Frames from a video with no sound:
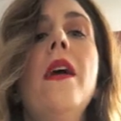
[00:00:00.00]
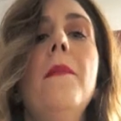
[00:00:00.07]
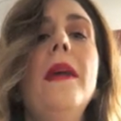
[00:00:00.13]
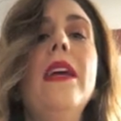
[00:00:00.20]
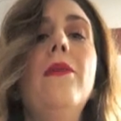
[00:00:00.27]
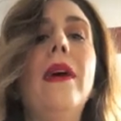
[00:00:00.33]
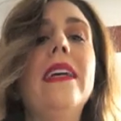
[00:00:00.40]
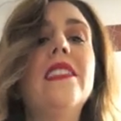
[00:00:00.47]
But
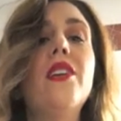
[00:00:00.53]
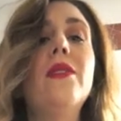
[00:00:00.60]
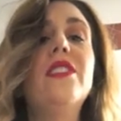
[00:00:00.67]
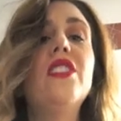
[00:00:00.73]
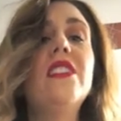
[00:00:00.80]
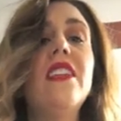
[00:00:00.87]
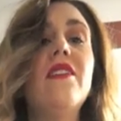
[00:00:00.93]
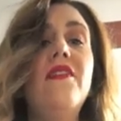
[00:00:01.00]
anyway, so
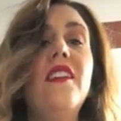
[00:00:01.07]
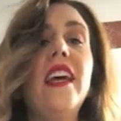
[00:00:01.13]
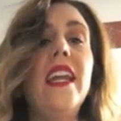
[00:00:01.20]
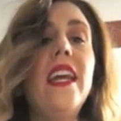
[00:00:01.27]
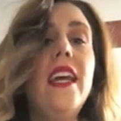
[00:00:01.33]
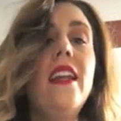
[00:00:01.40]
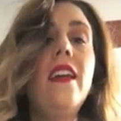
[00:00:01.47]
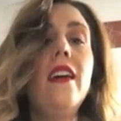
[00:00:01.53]
it's just a
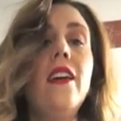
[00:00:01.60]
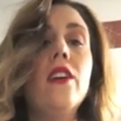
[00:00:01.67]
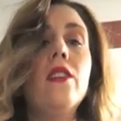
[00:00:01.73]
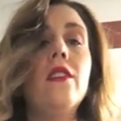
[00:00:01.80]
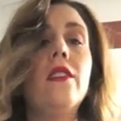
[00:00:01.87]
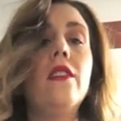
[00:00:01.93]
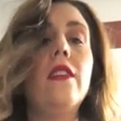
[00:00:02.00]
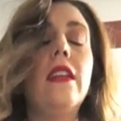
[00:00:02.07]
fitted,
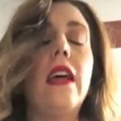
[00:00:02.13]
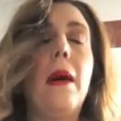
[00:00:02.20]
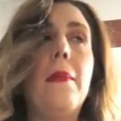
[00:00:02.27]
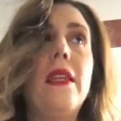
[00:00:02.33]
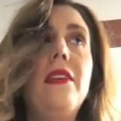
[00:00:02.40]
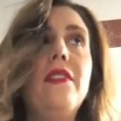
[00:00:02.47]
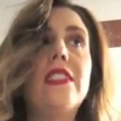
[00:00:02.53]
I believe